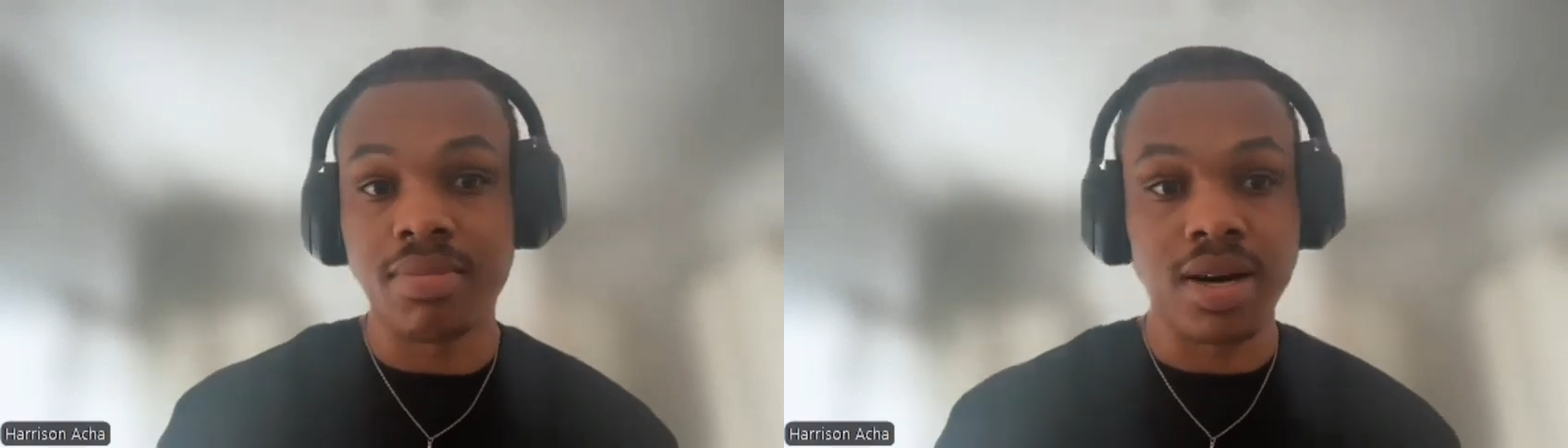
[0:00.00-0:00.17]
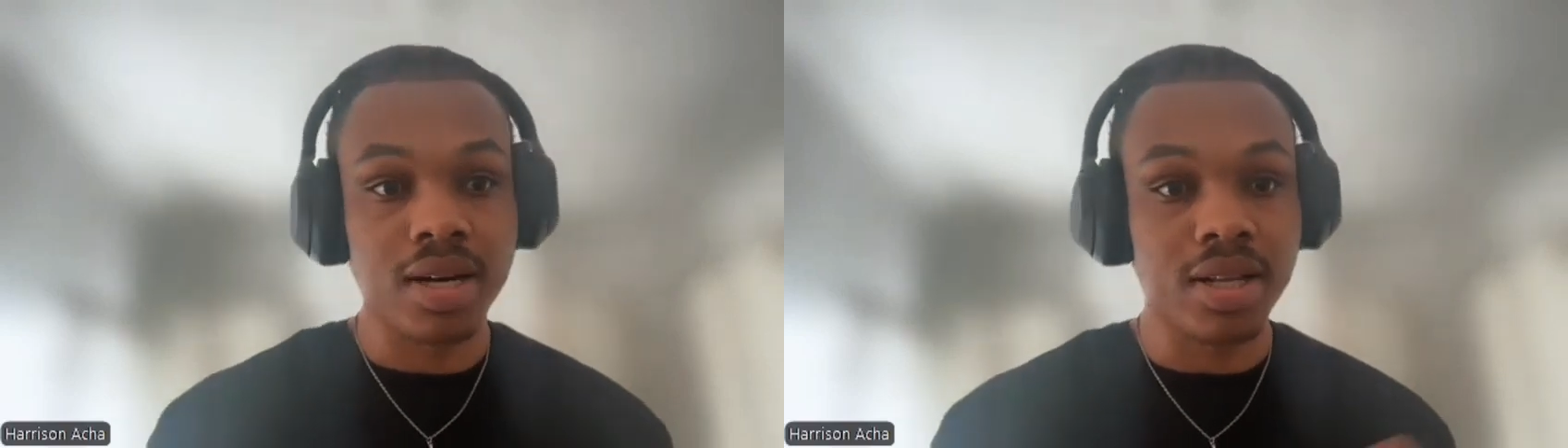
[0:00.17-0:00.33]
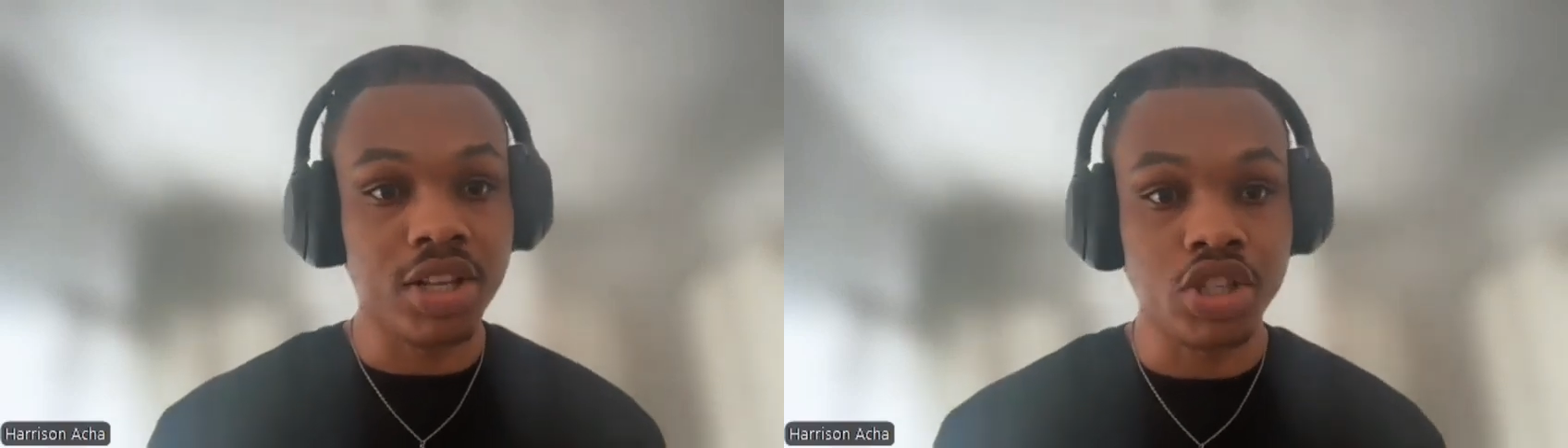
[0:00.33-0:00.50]

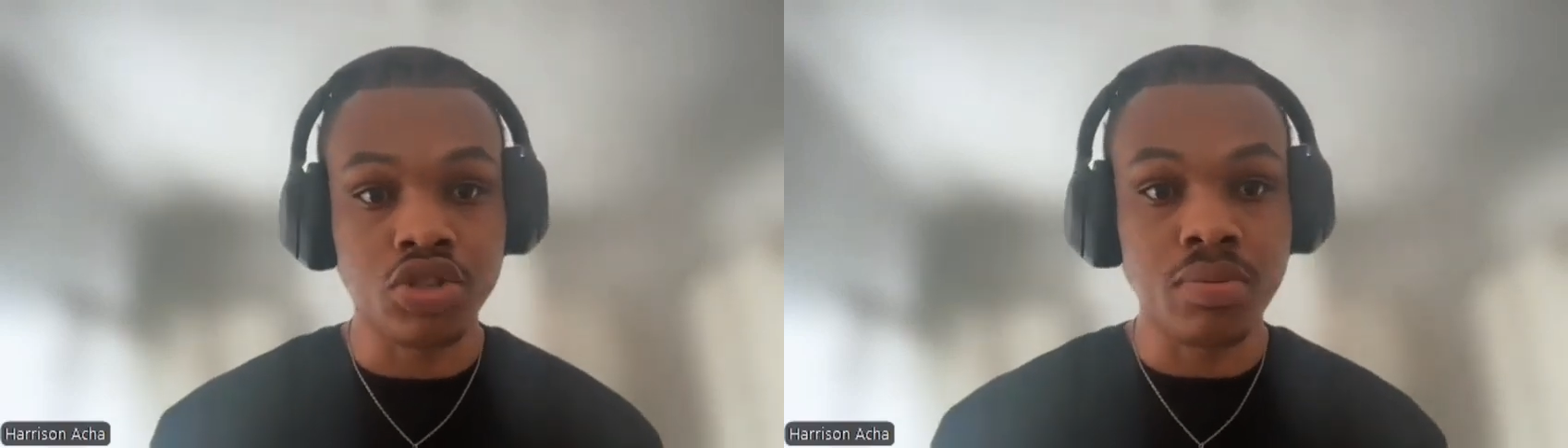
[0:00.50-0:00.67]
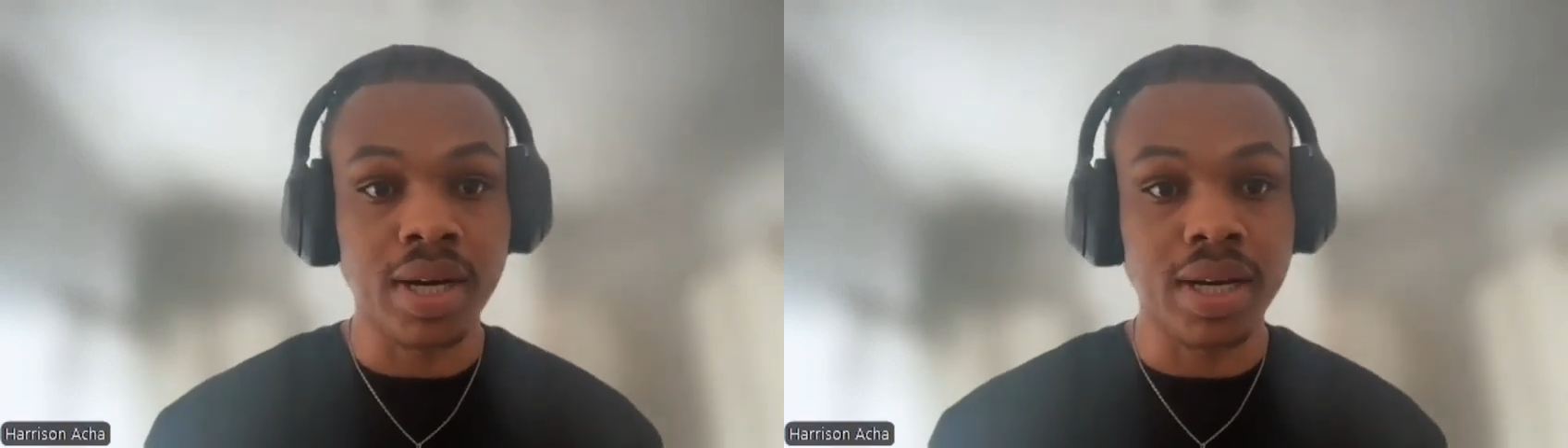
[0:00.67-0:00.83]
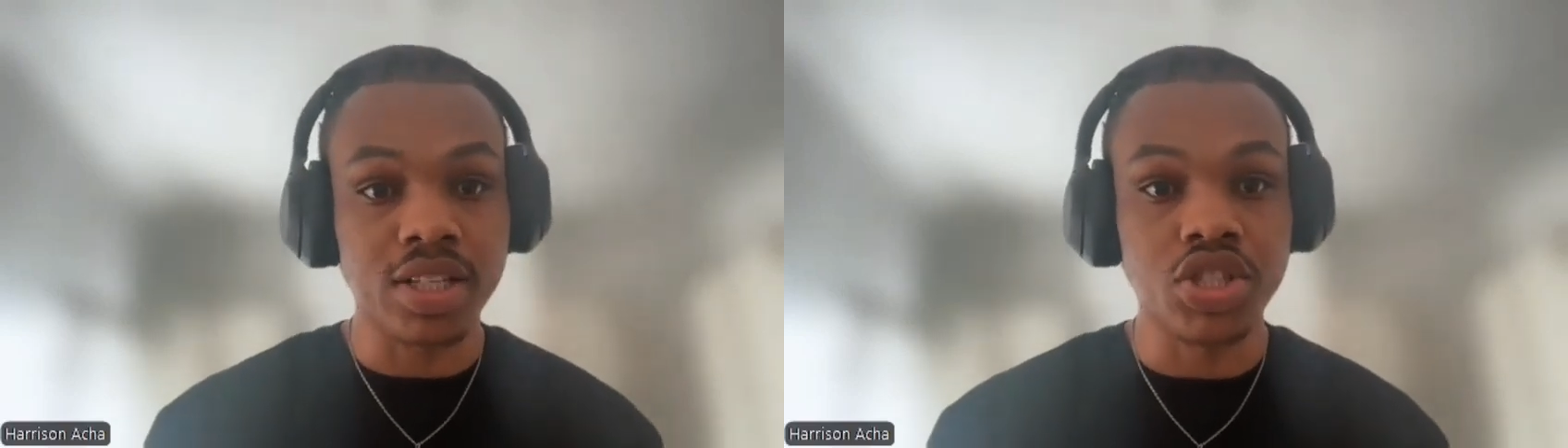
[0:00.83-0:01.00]
my digital
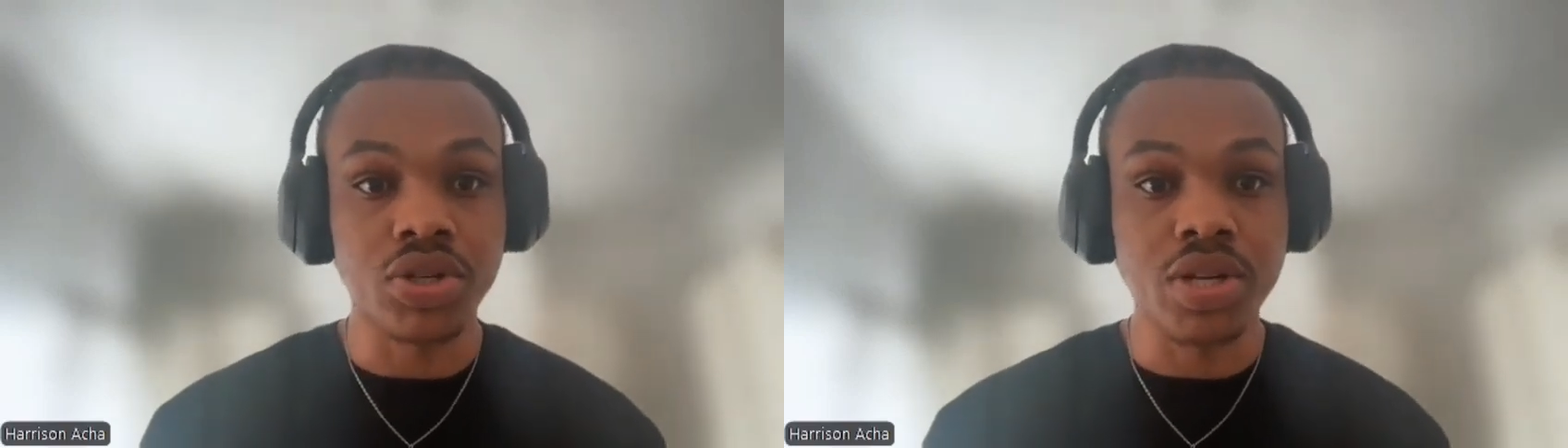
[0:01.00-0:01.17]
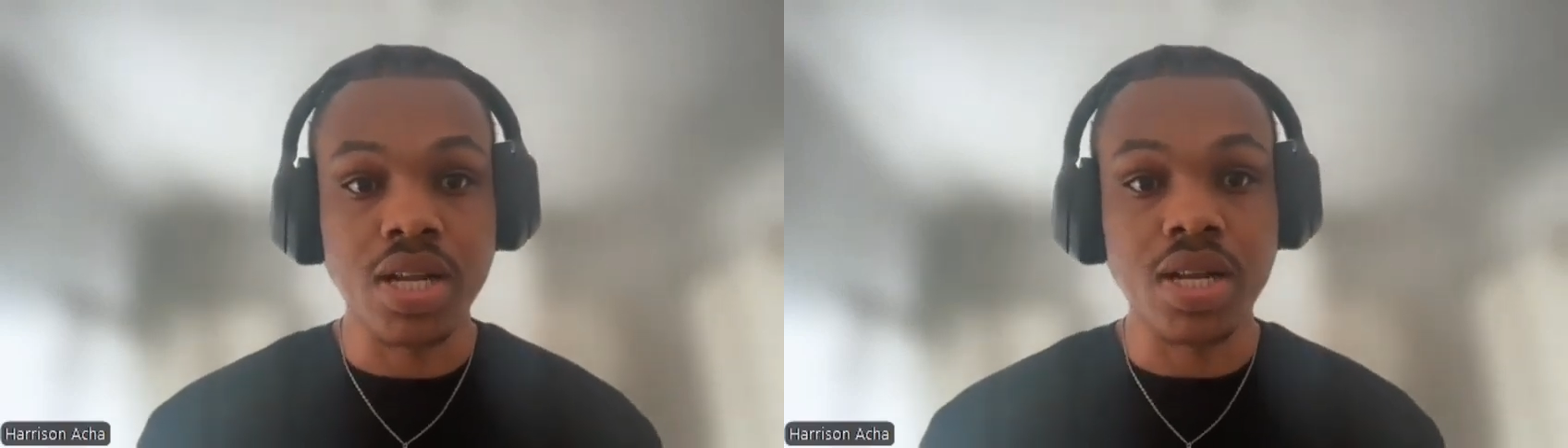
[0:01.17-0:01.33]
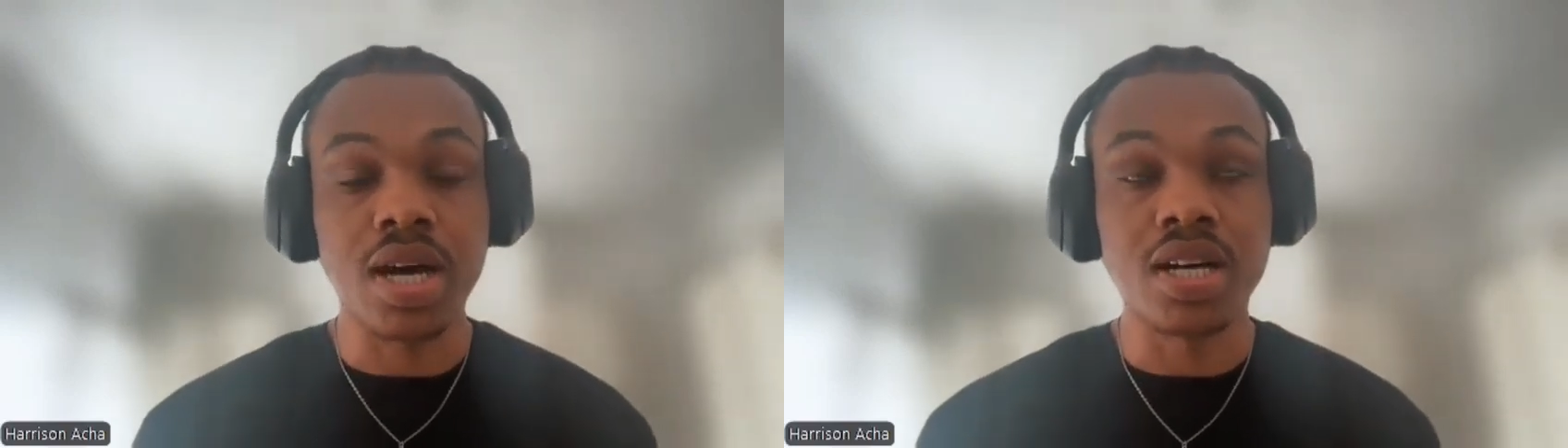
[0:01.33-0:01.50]
marketing
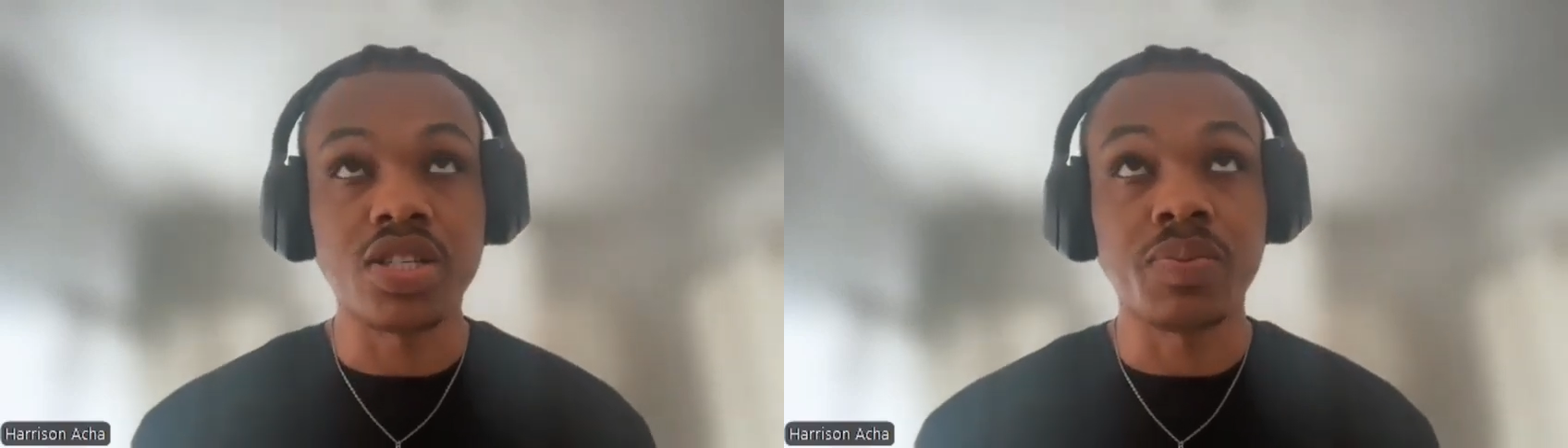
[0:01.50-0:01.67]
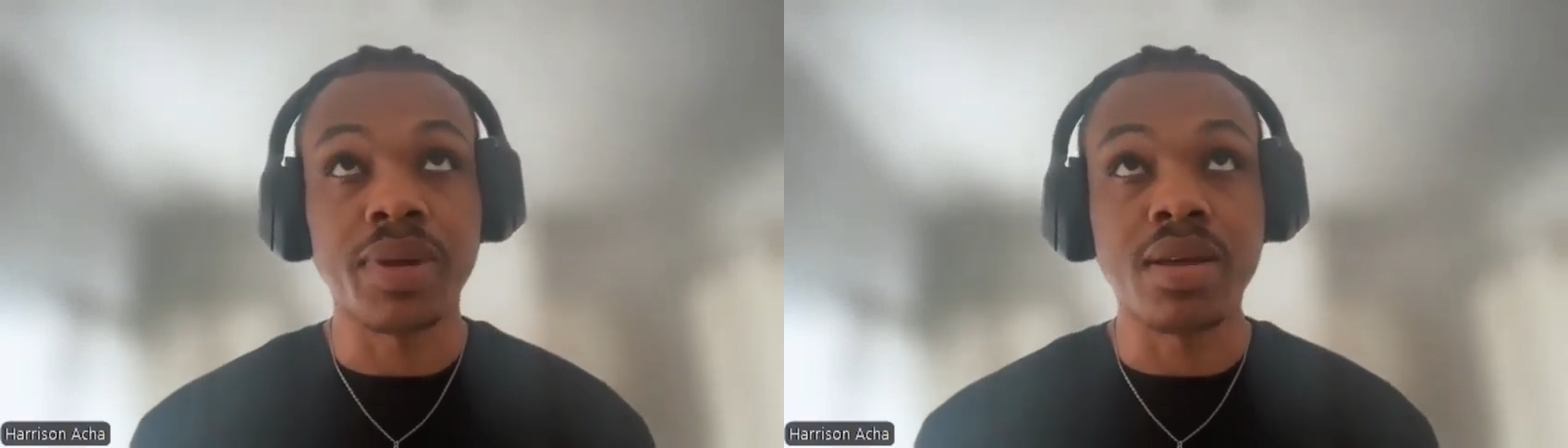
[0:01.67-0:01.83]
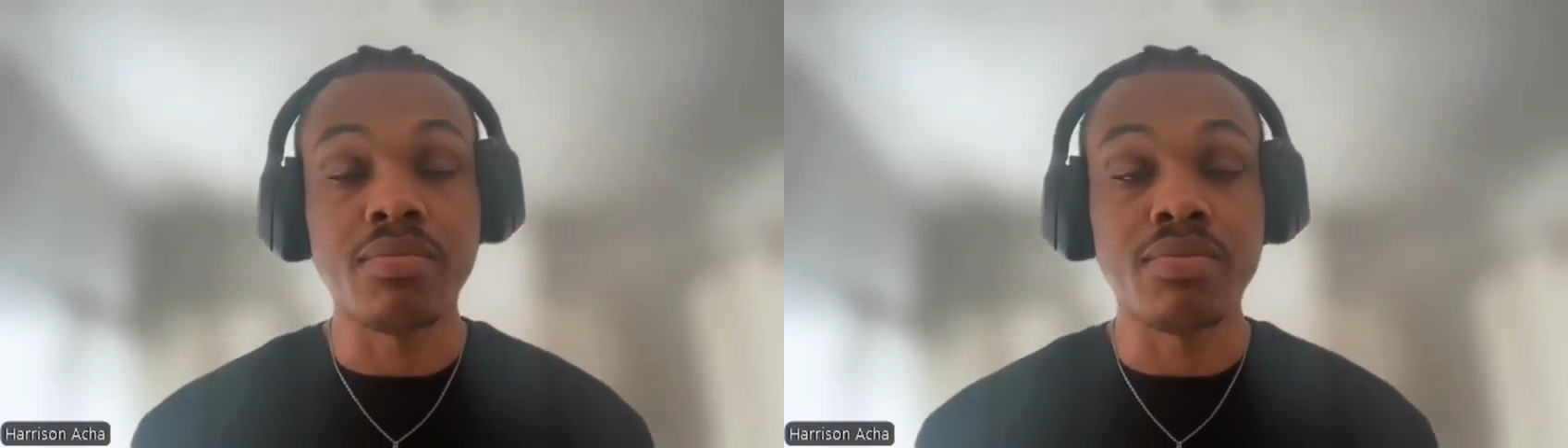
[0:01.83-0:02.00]
journey has
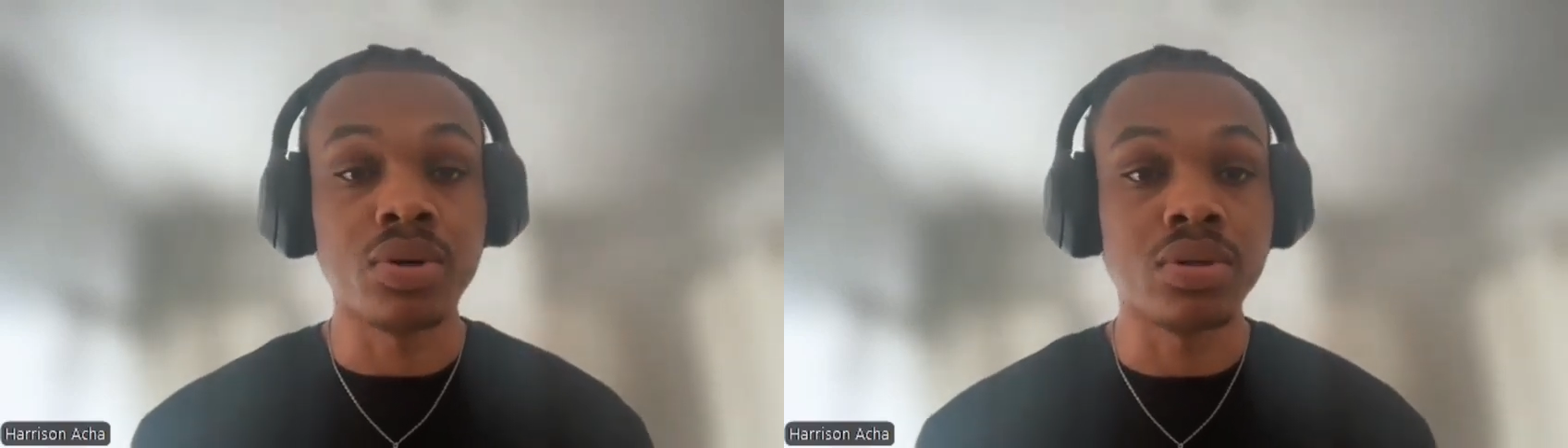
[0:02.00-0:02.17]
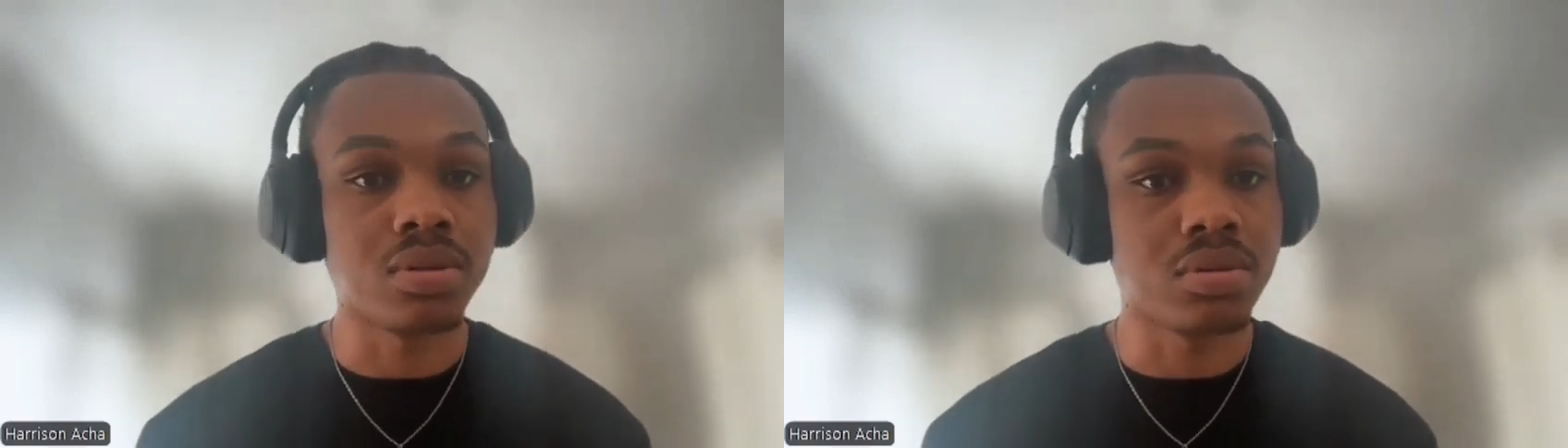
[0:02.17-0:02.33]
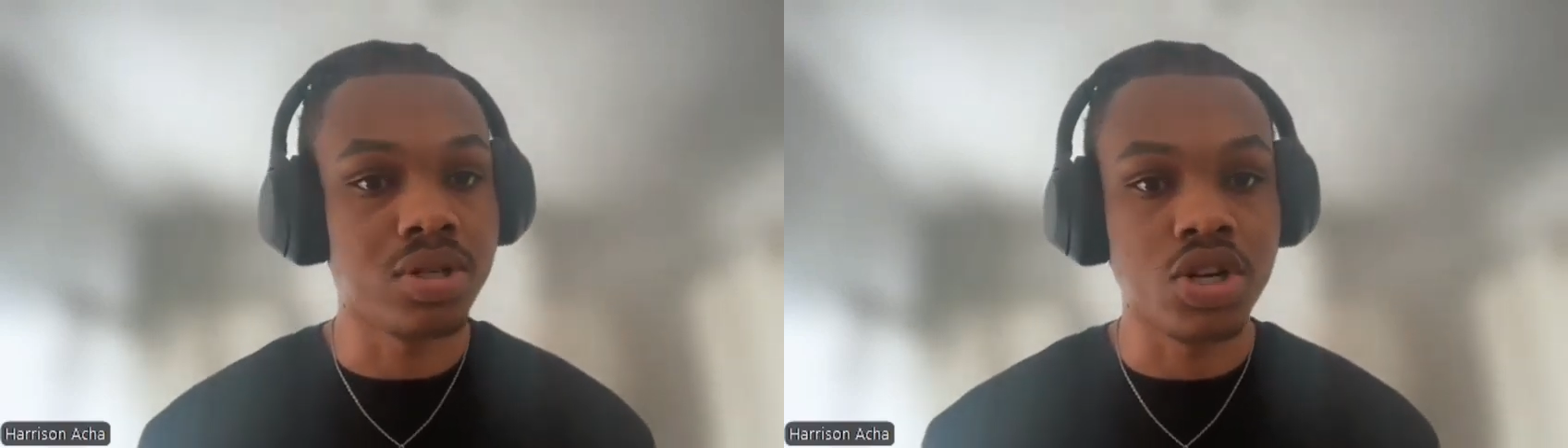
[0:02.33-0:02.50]
been both